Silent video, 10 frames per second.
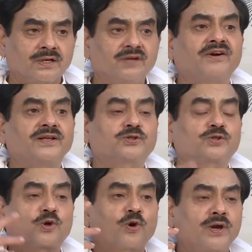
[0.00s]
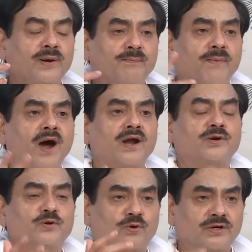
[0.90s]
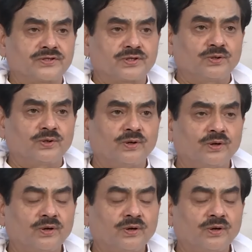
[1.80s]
If I throw a ball towards you,